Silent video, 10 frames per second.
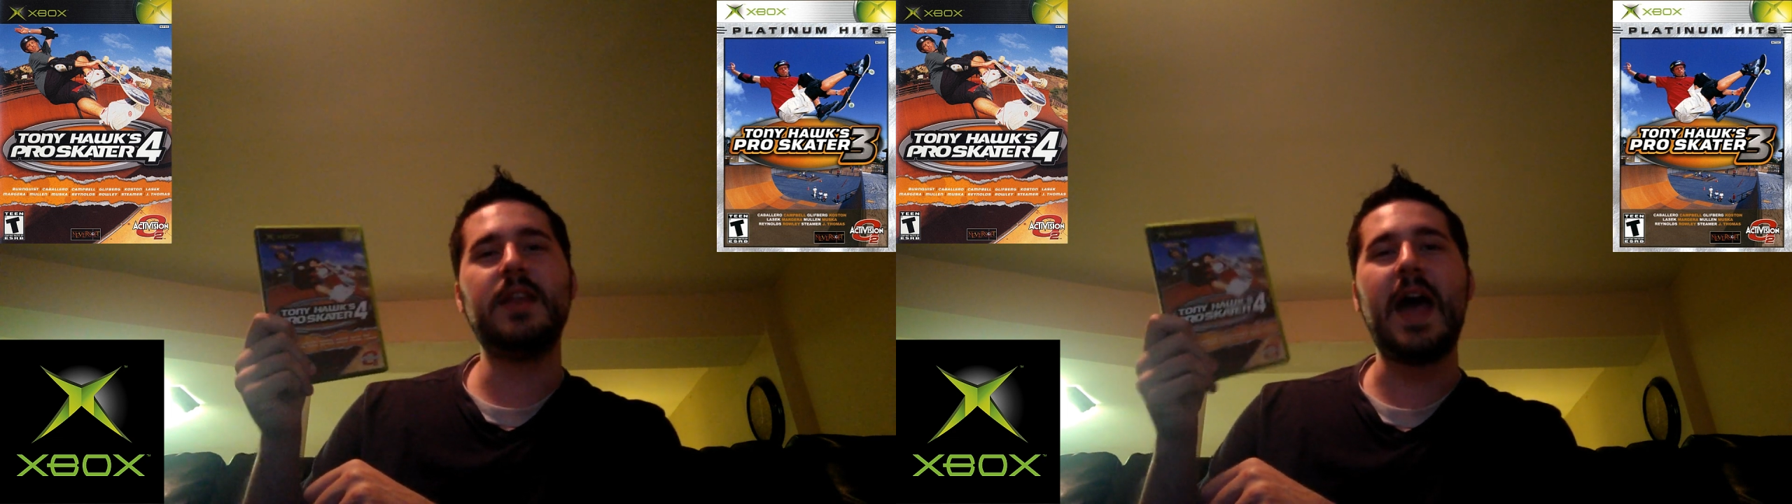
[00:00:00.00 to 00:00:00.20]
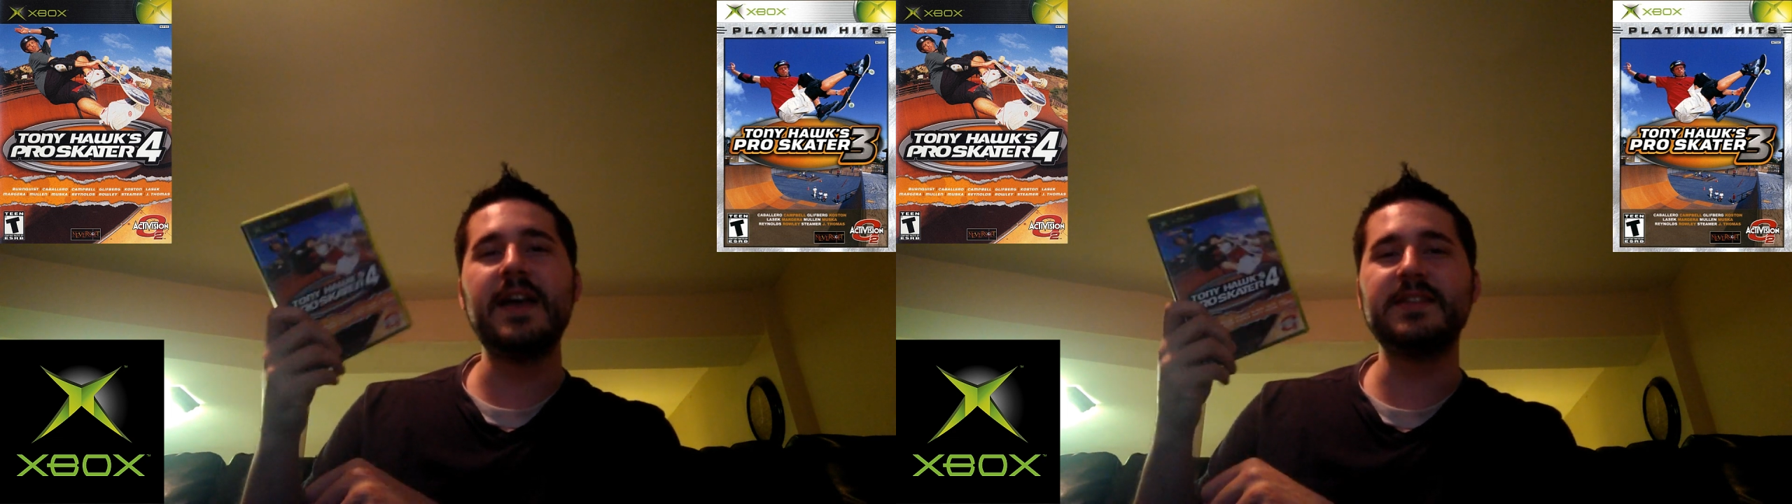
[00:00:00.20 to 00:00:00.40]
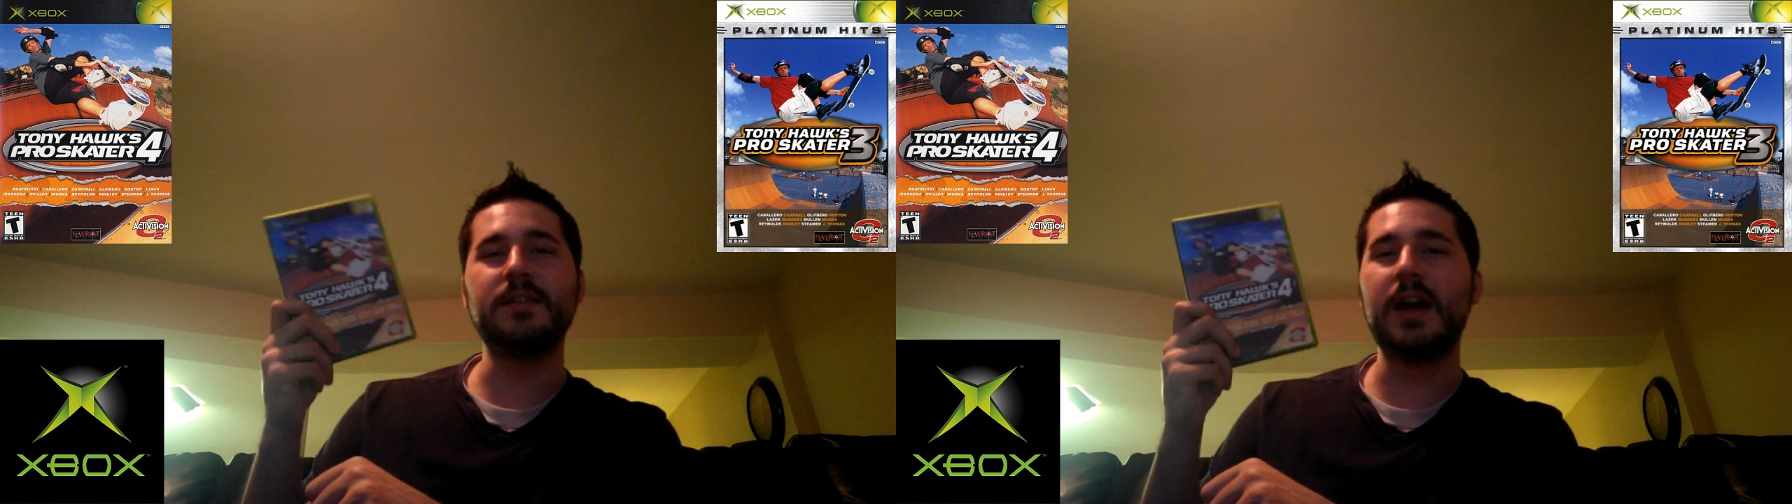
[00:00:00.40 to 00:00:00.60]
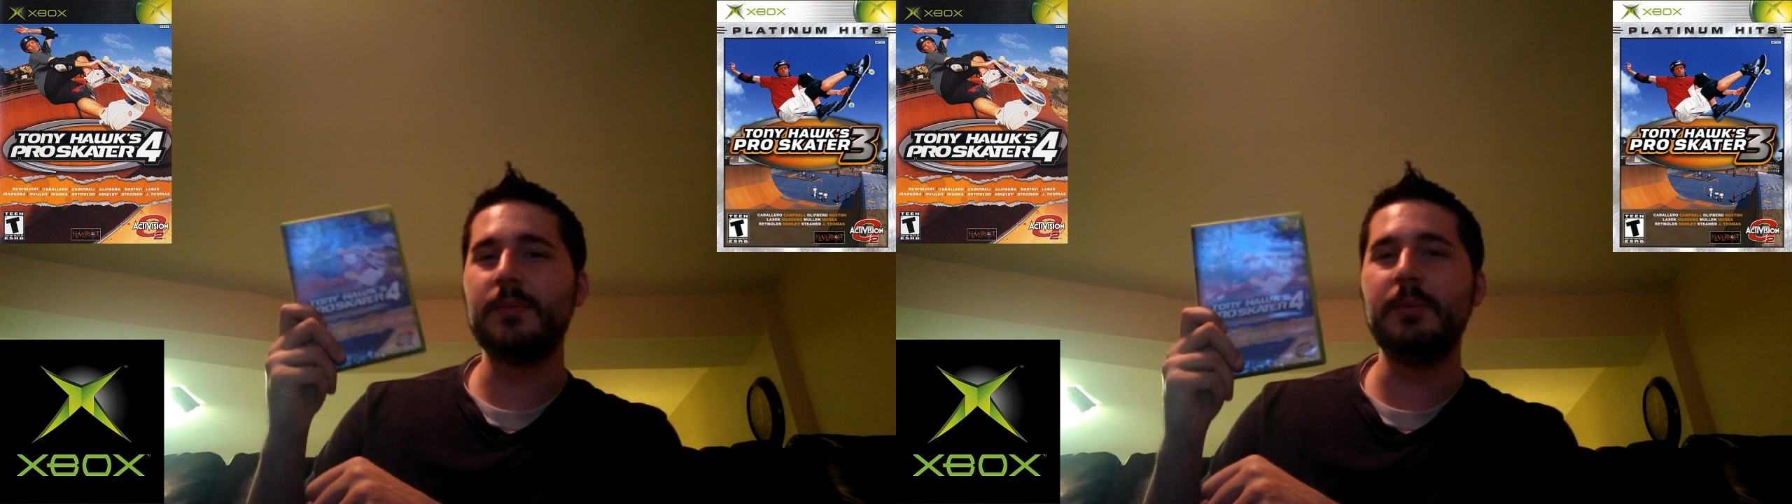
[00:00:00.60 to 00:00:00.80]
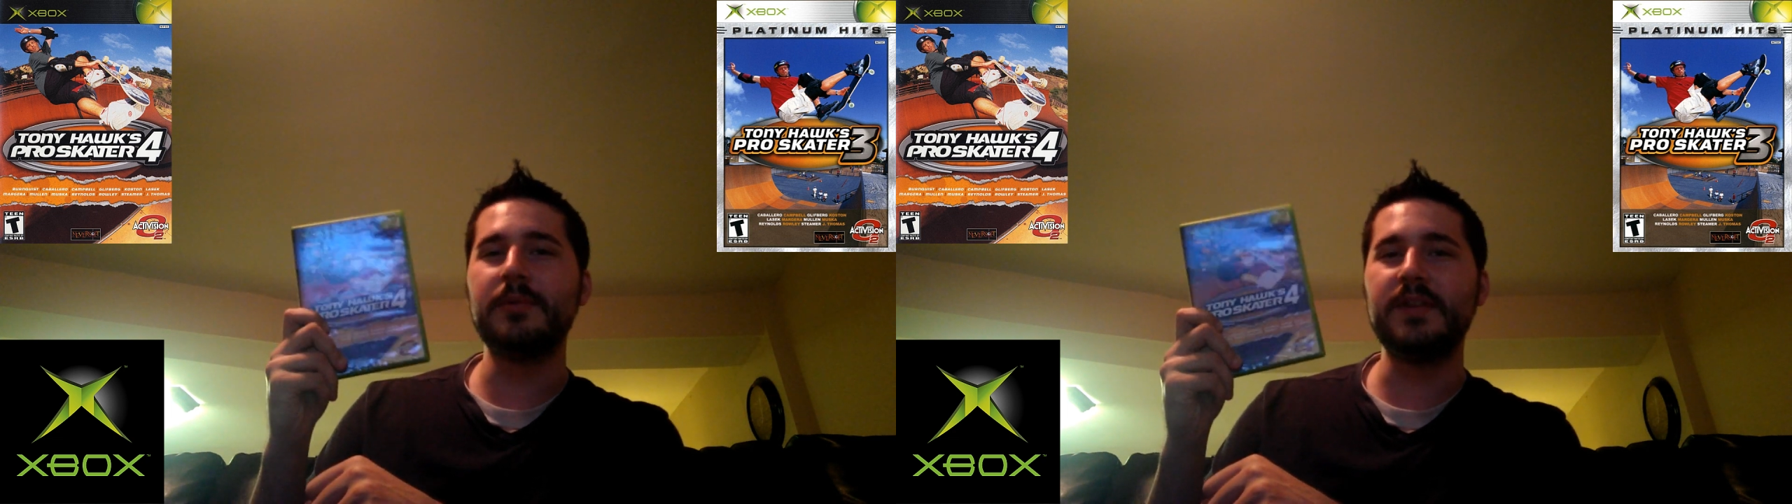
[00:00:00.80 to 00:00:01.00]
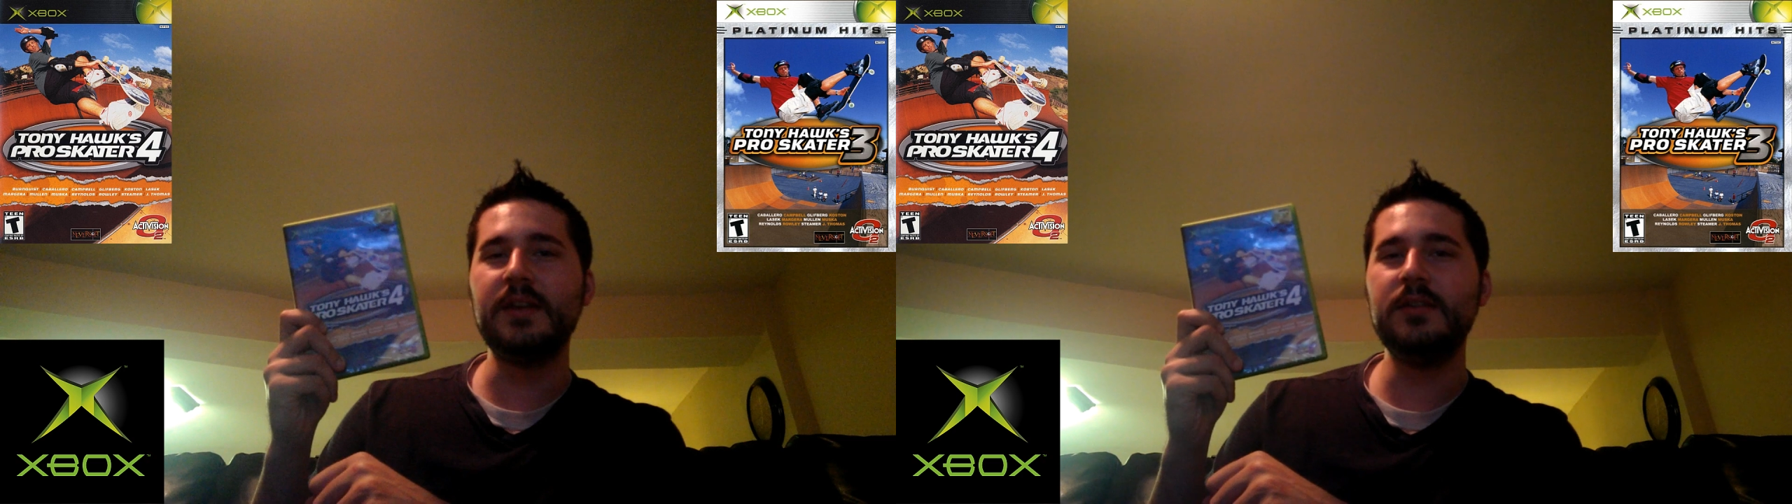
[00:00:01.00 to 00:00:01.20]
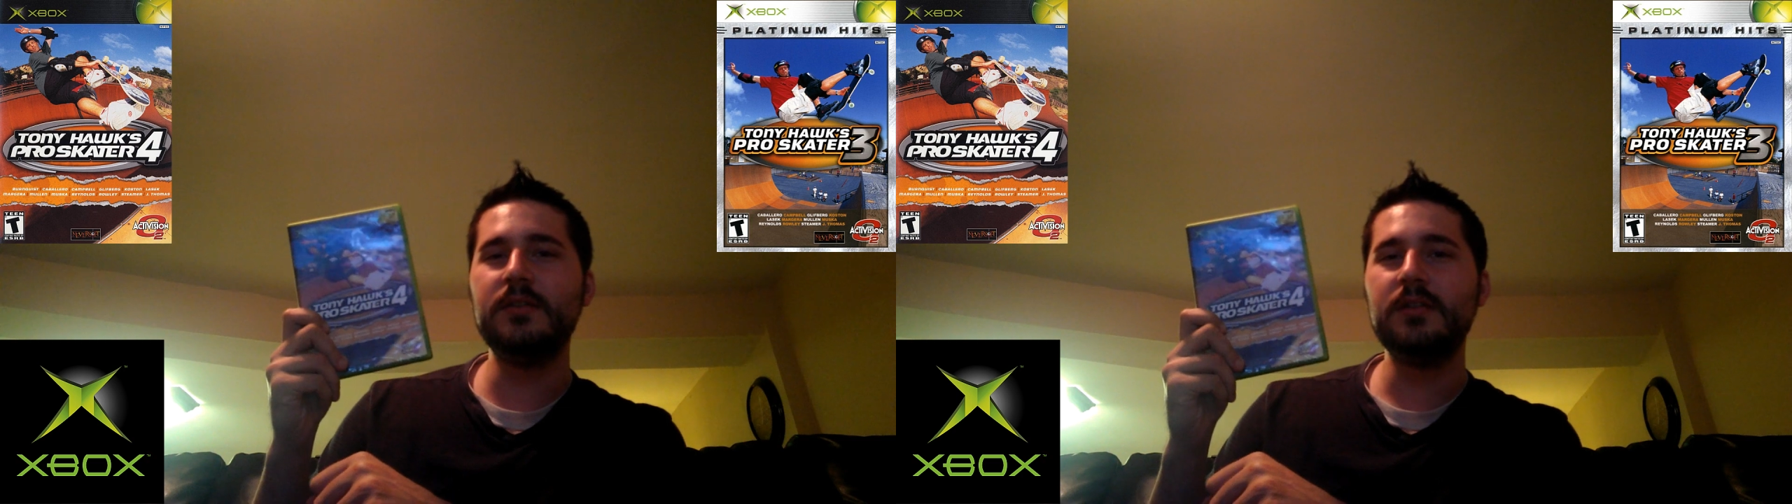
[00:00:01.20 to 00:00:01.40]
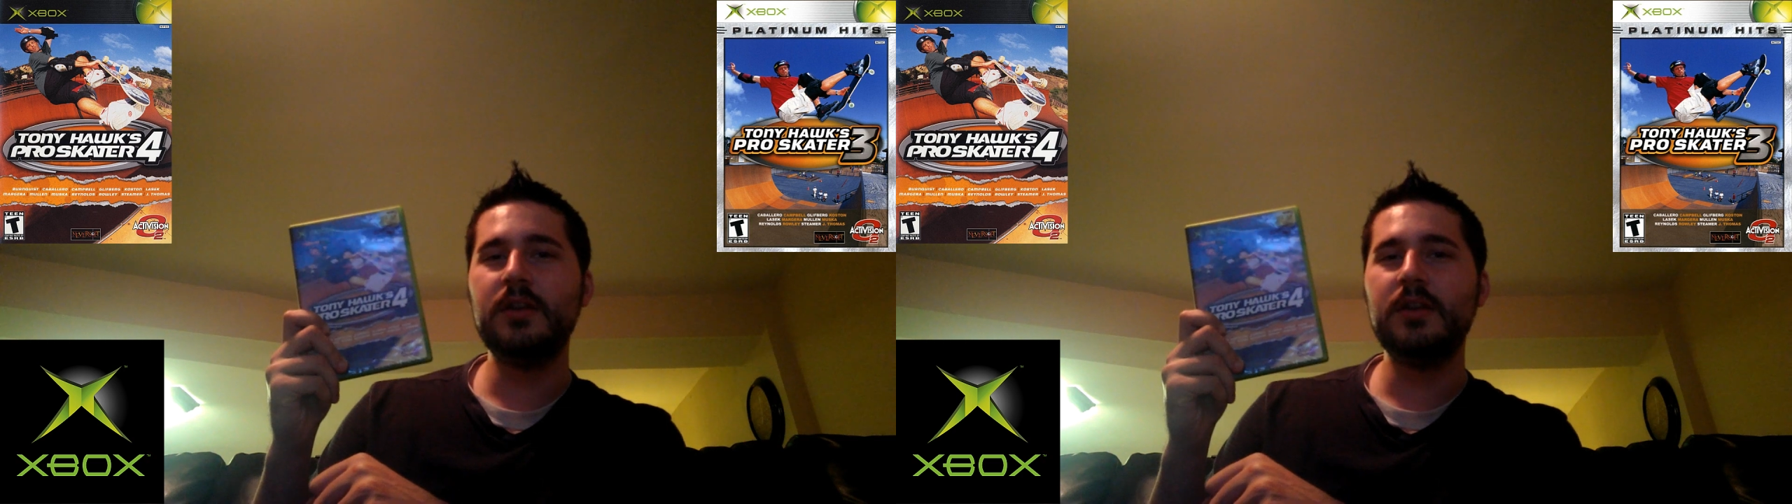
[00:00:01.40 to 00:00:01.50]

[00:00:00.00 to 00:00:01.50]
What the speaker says: as a lot of people did,